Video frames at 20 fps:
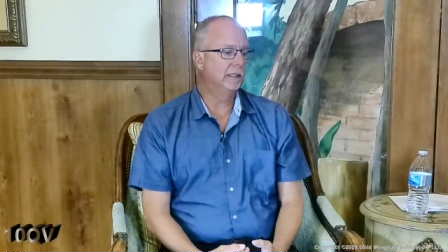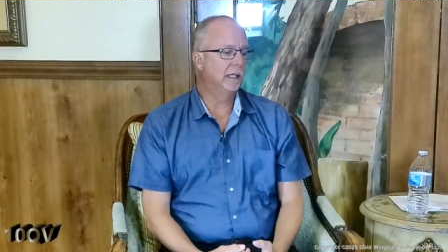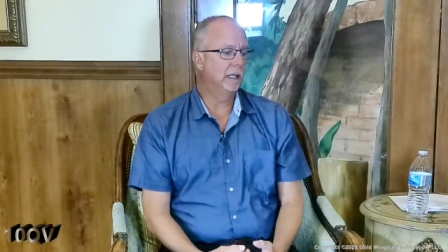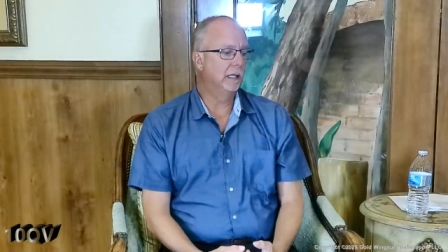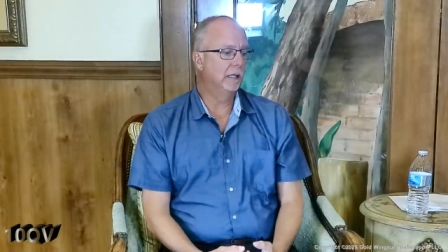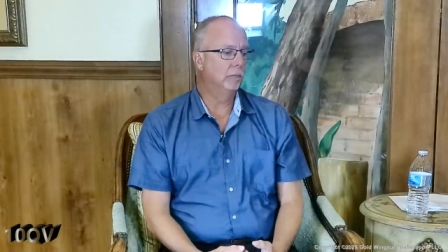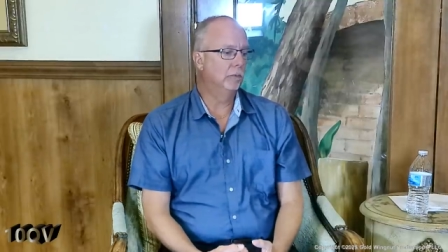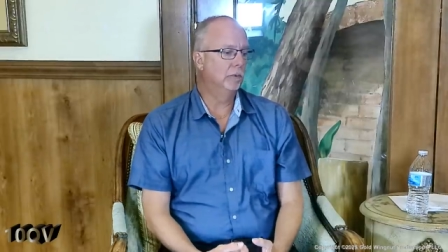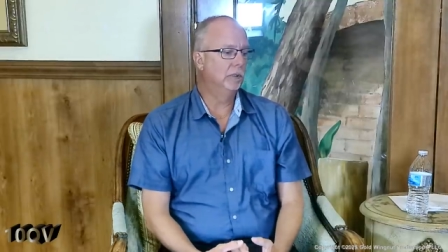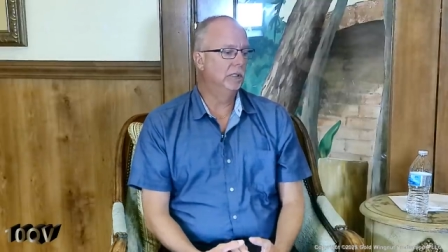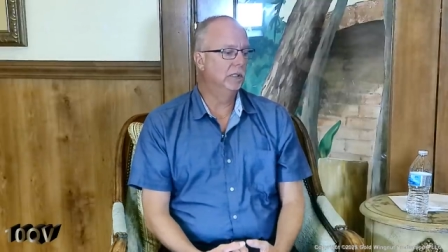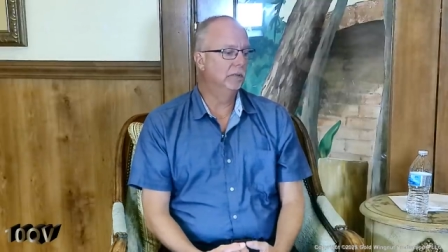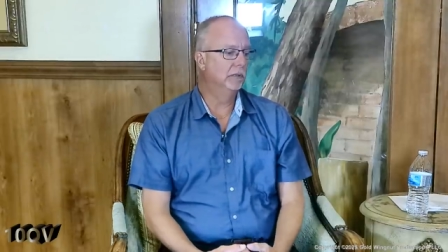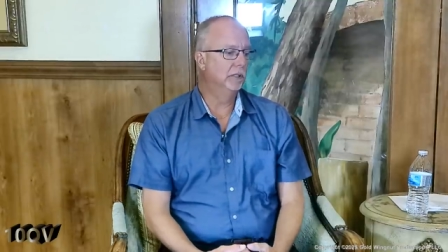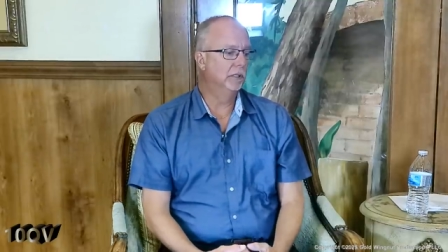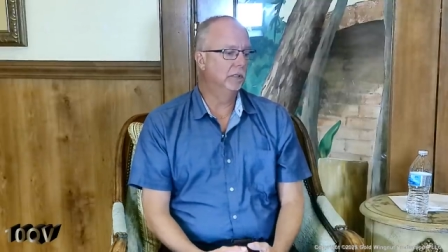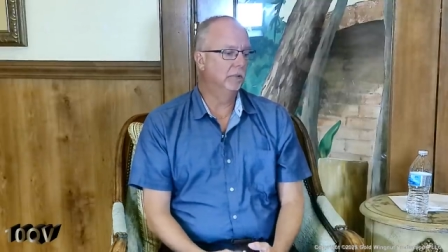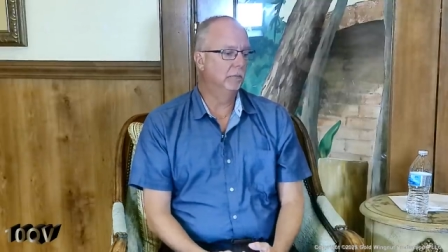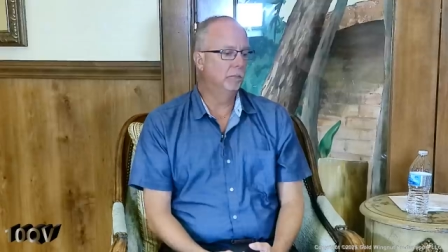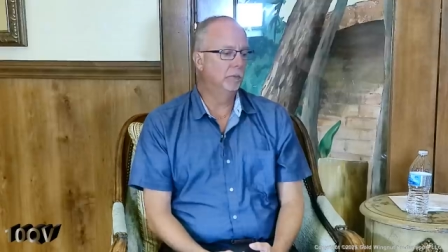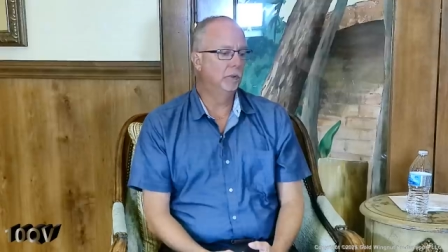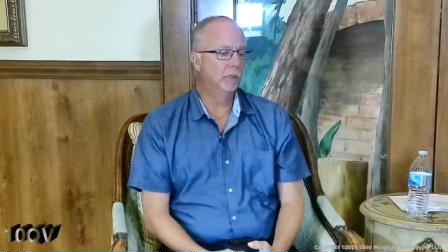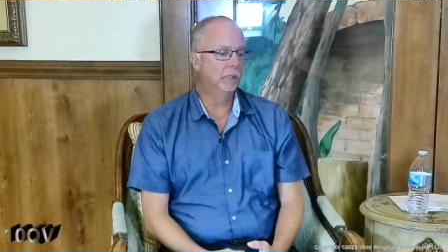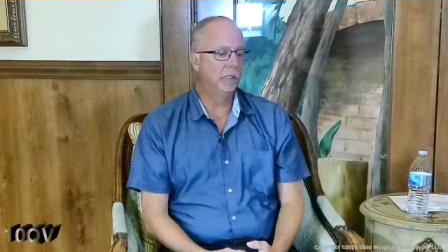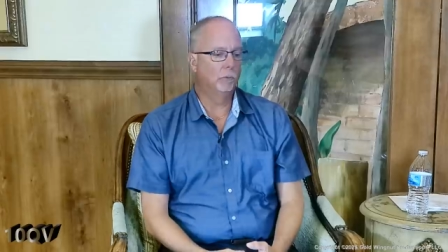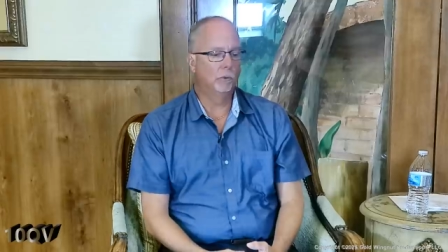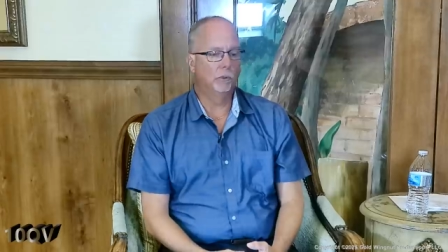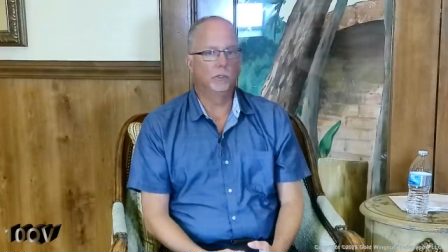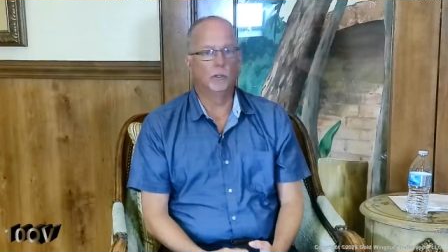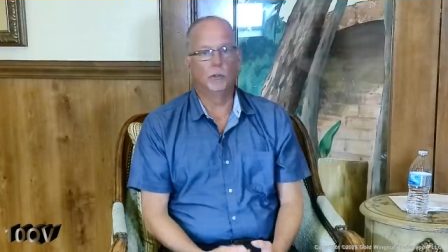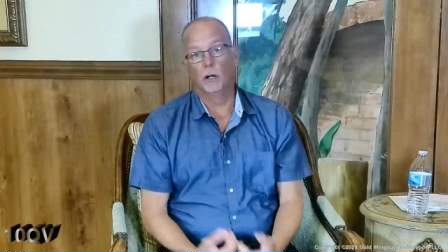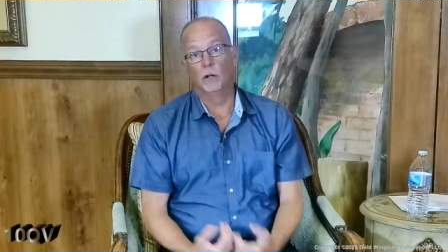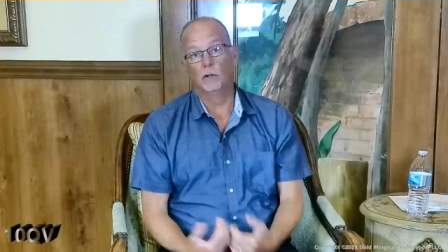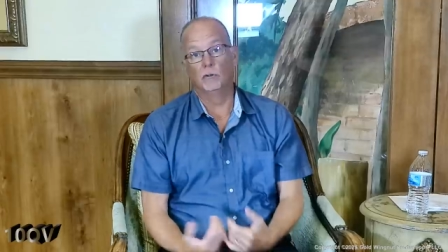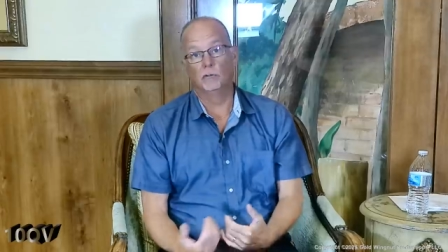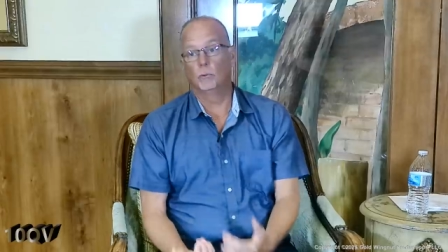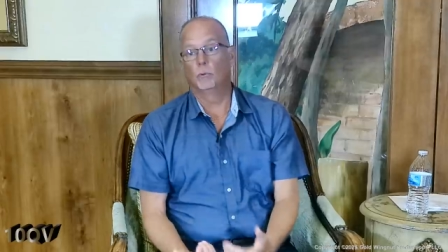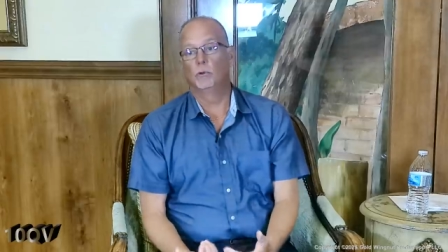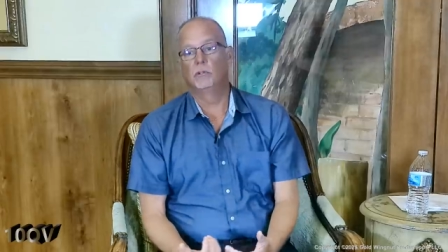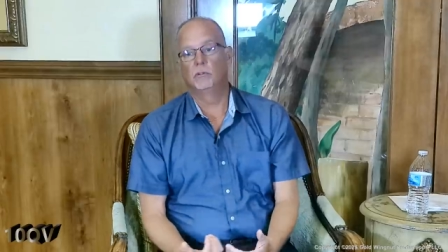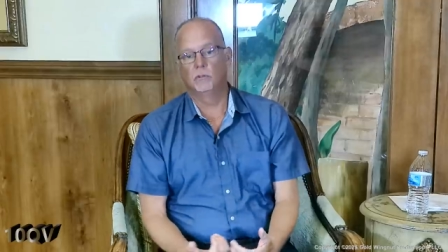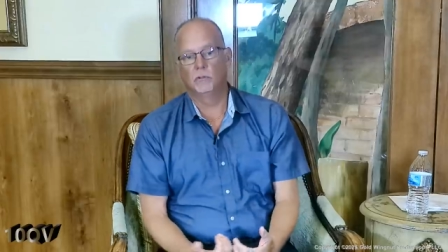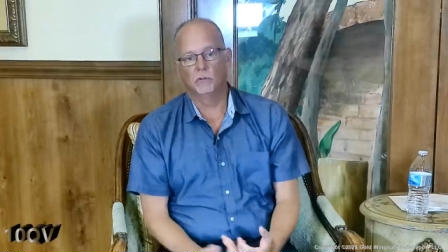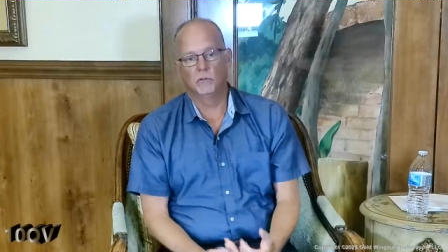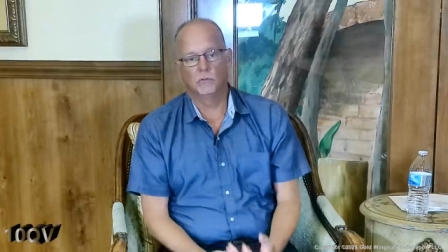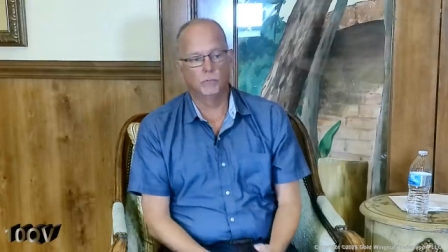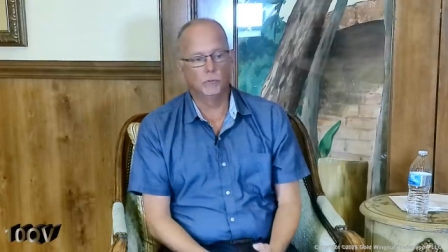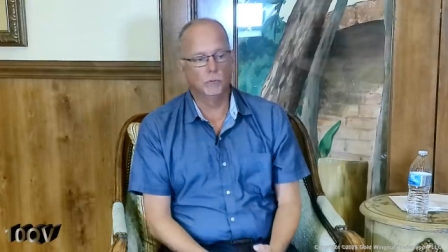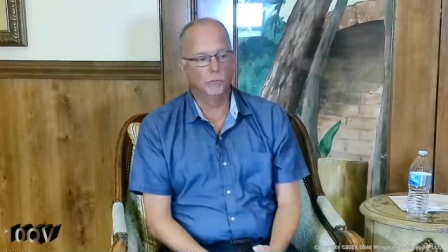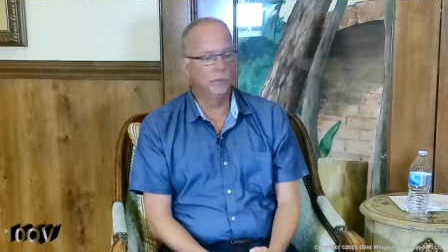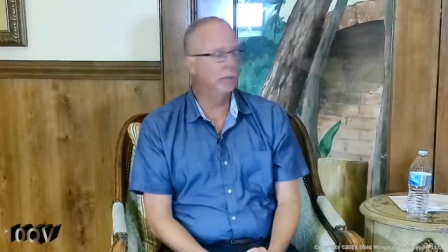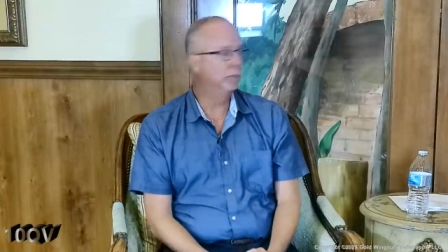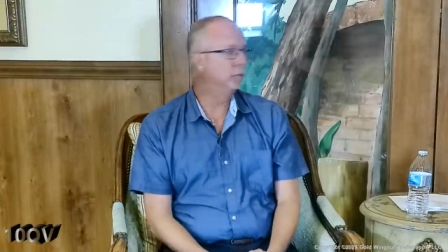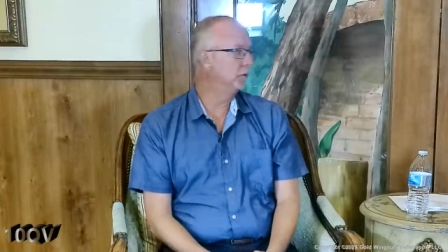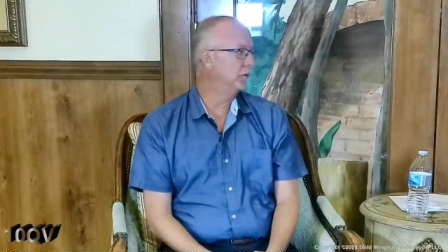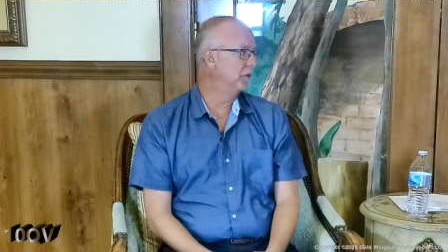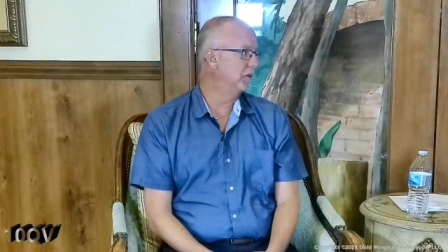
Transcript: that we live in a community where there are choices for people to